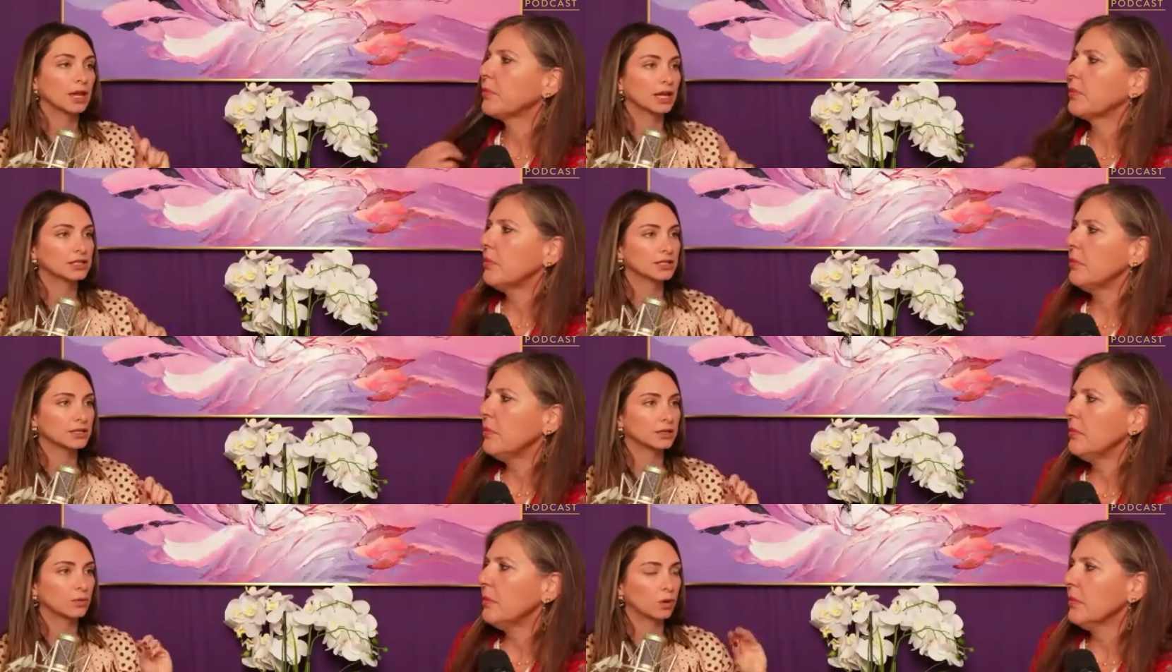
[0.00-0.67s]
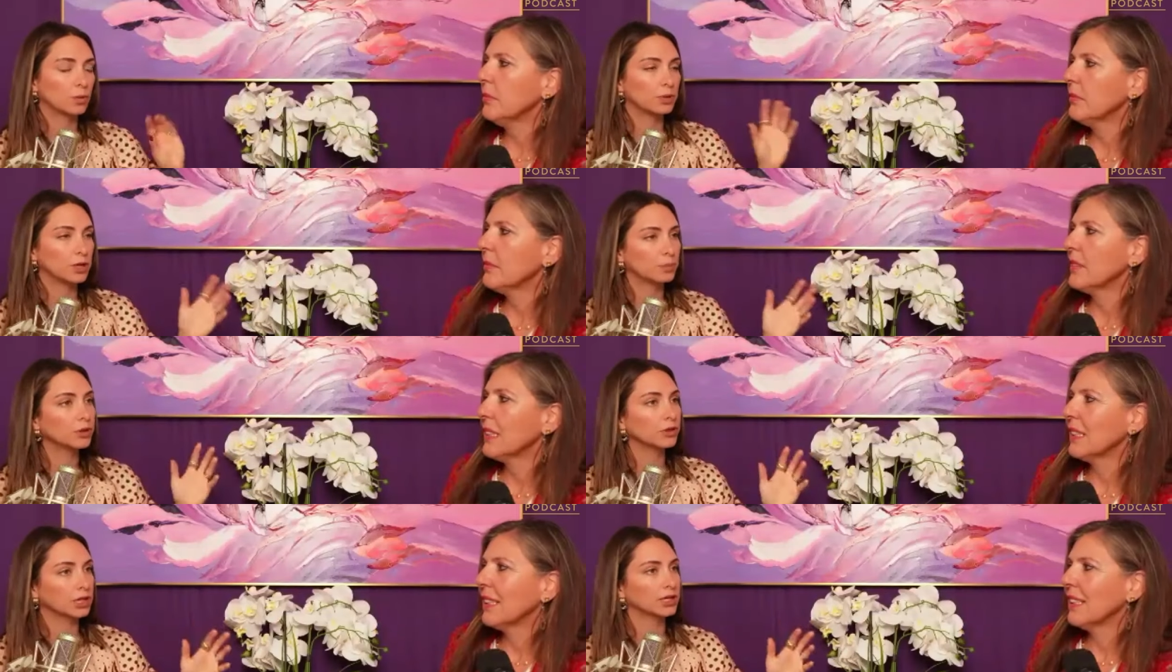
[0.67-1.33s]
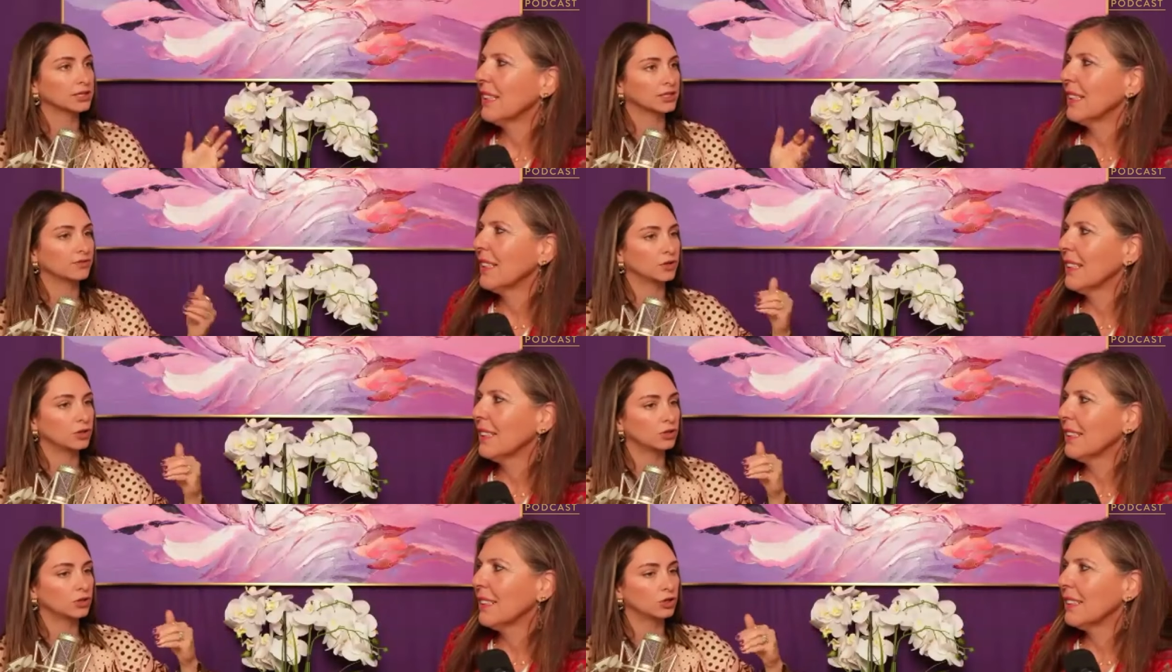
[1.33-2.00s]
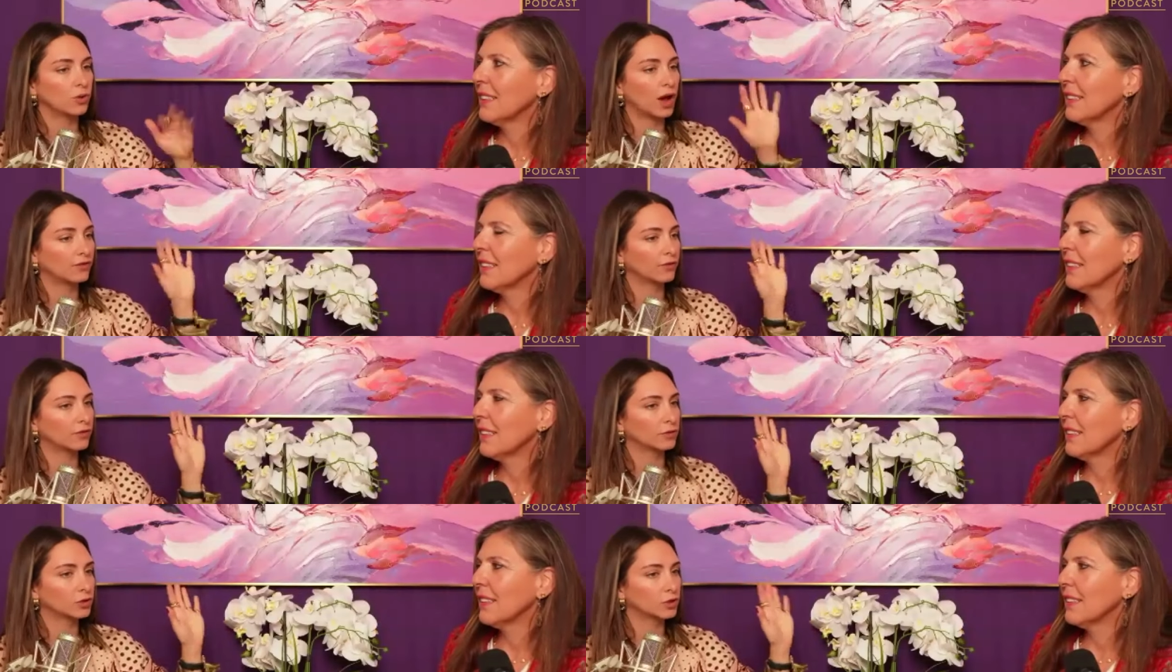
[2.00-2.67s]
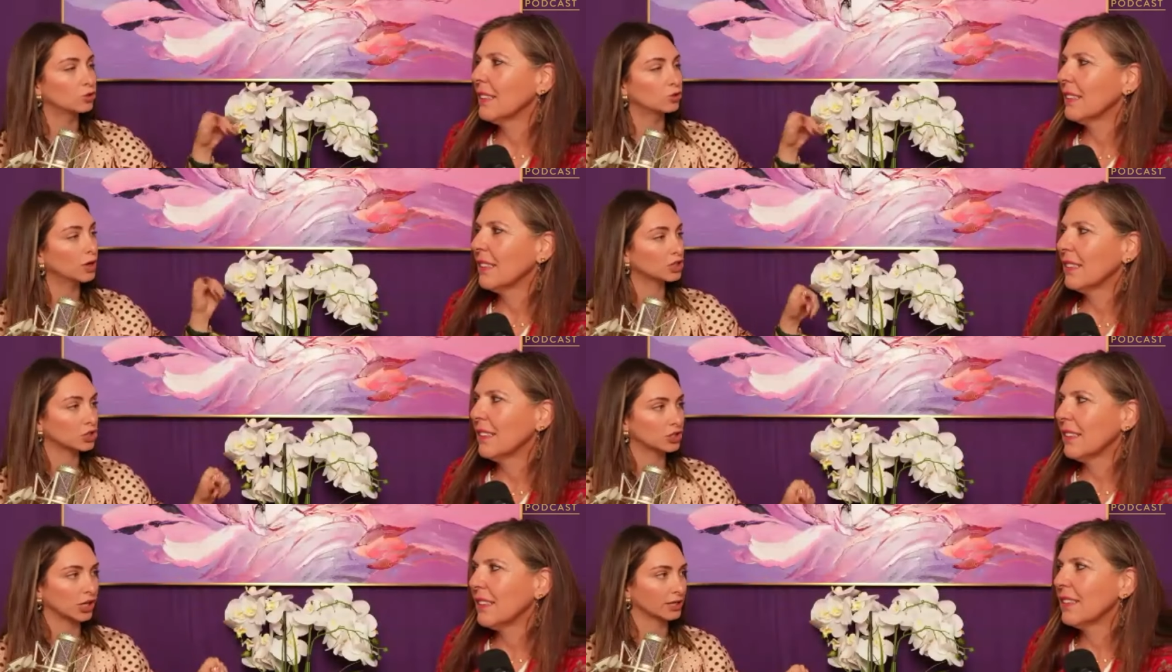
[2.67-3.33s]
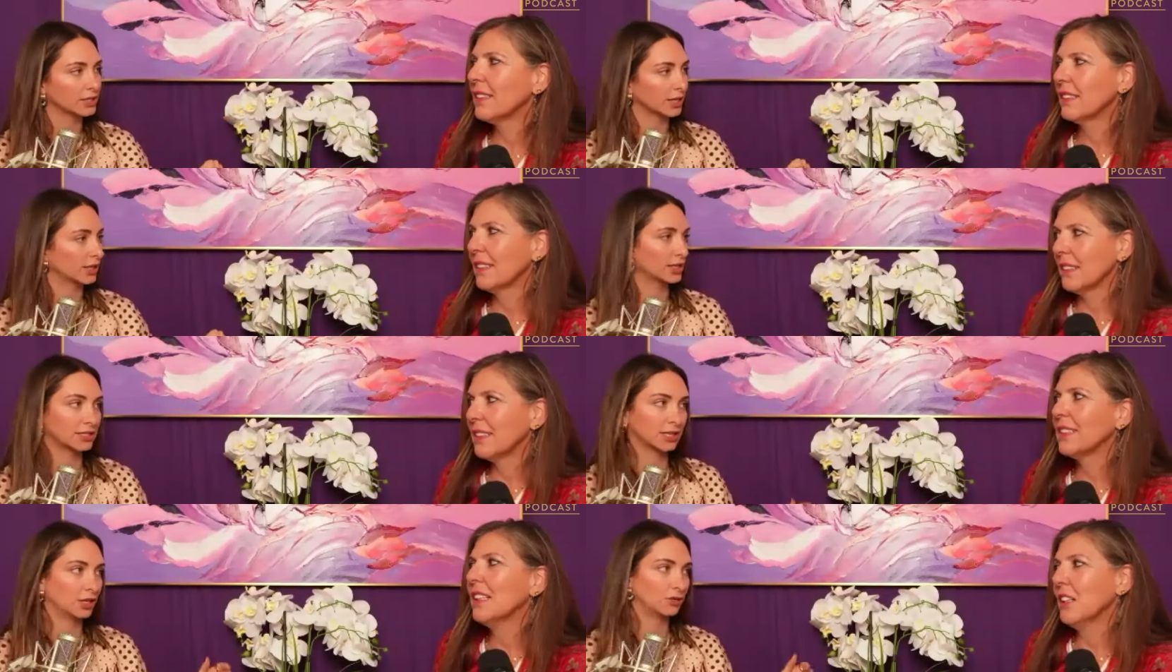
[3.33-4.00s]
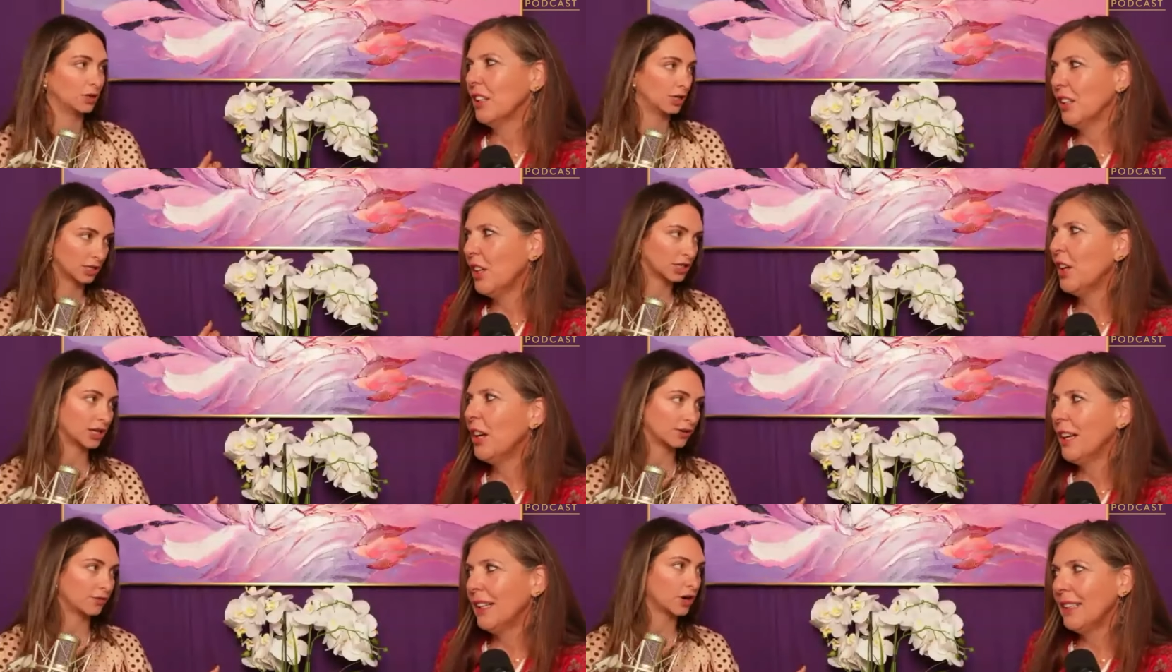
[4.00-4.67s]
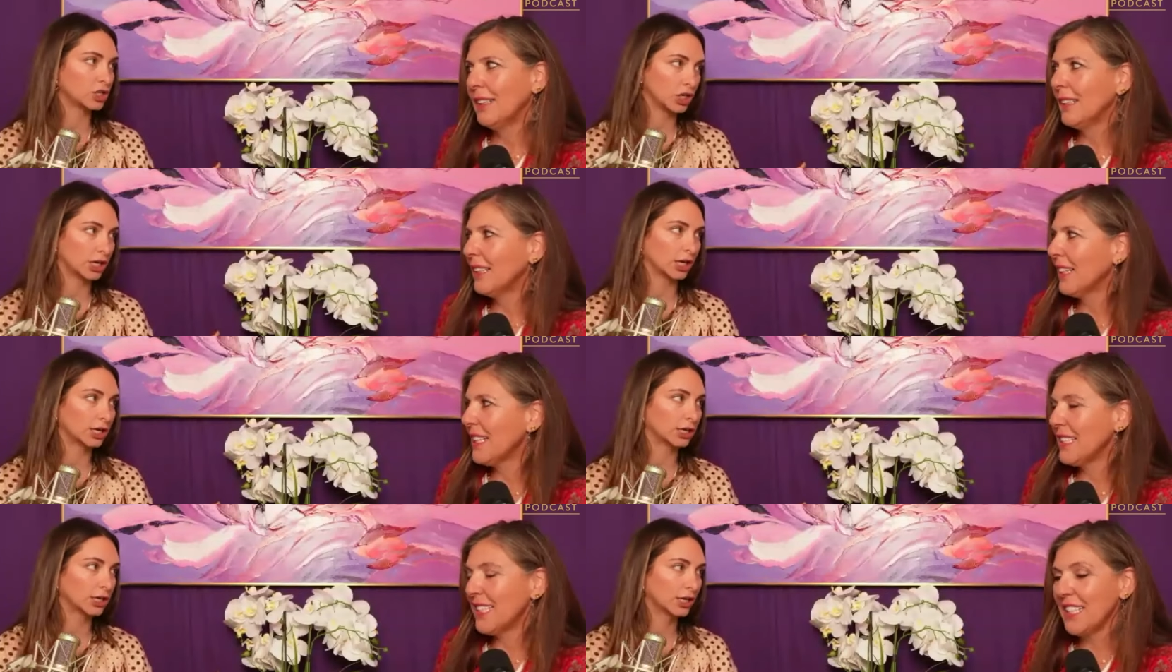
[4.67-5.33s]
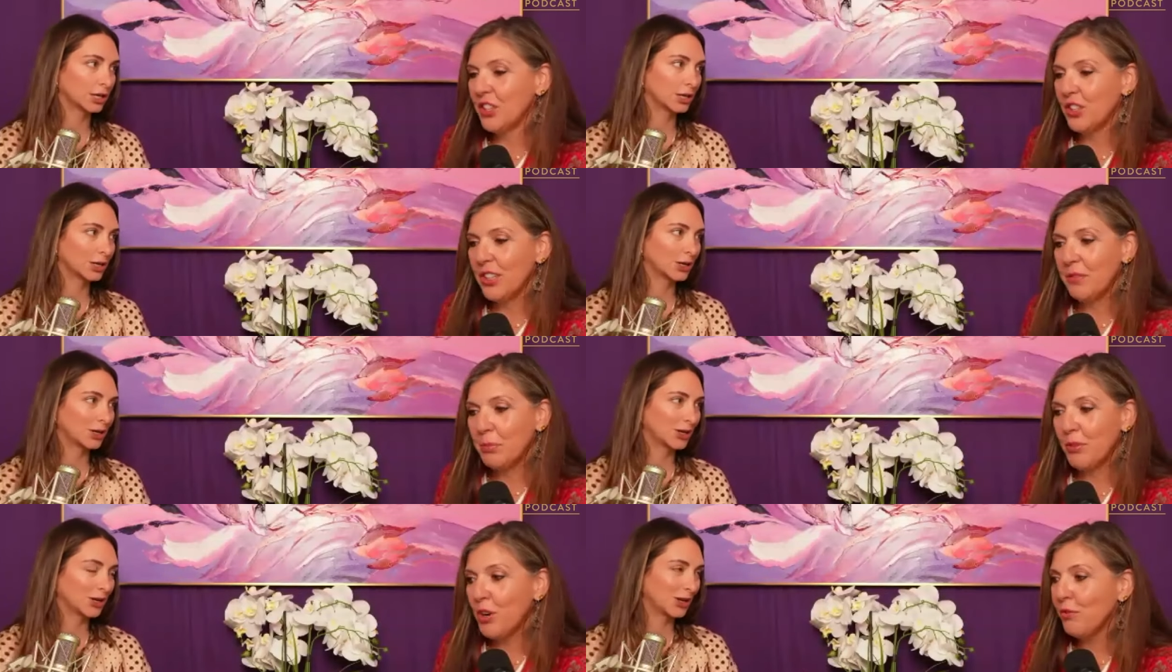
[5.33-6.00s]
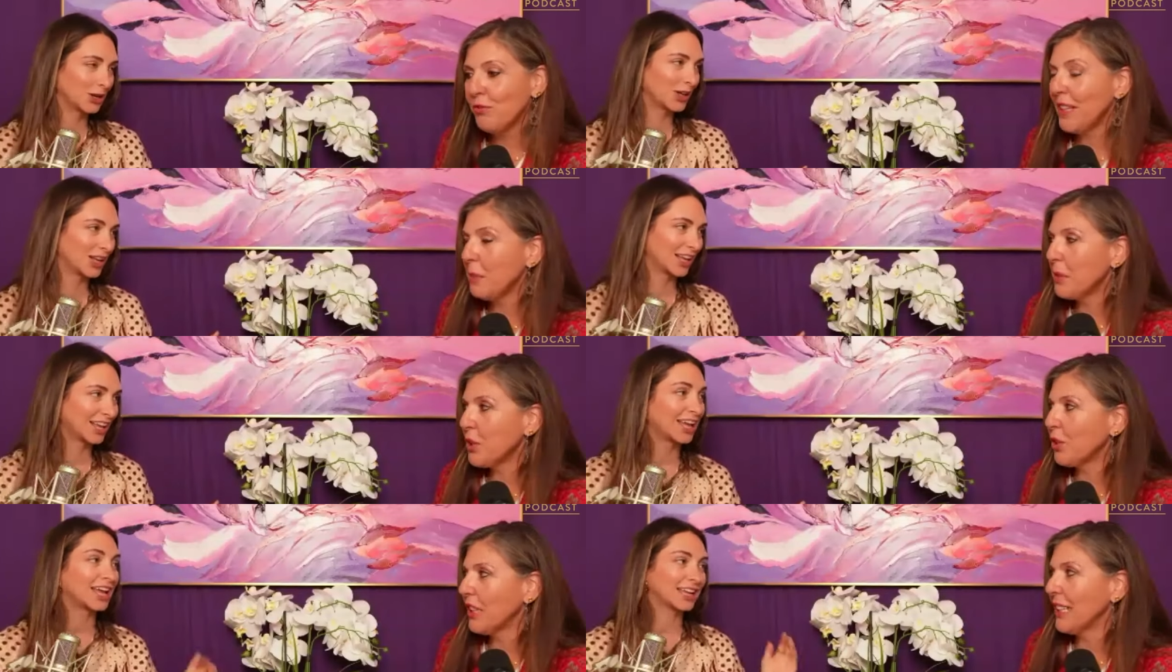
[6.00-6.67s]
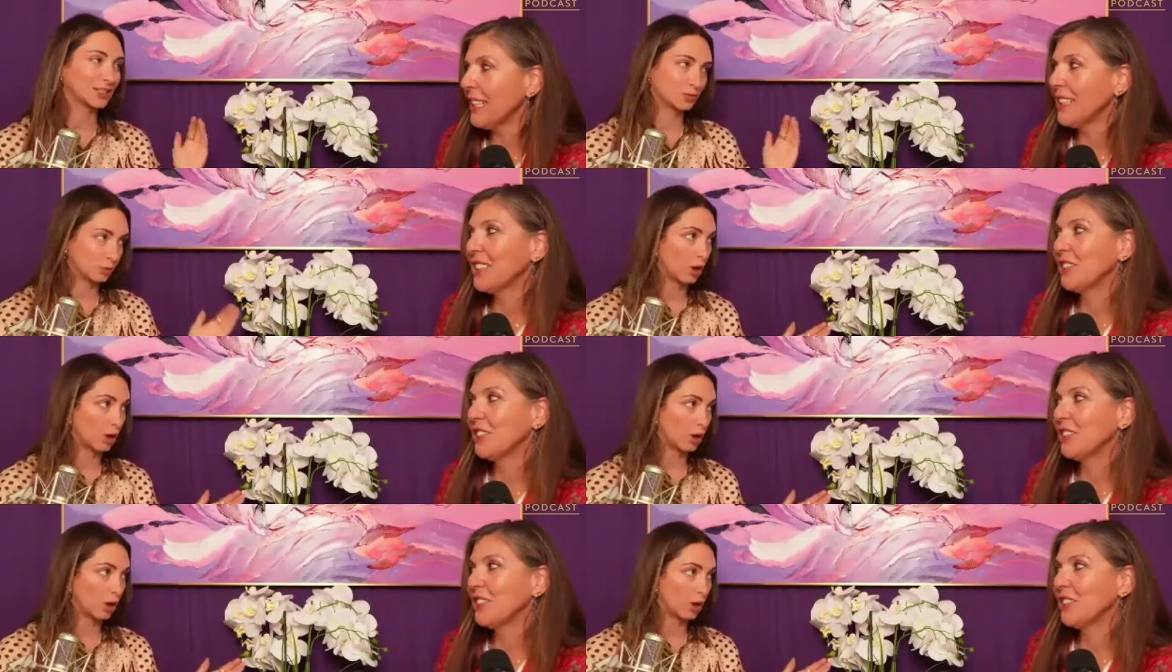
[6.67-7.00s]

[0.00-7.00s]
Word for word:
Speaker 1: It's what people think is if you have too much six, like let's say you eat Kentucky Fried Chicken. Consider
Speaker 2: it pro-inflammatory.
Speaker 1: It's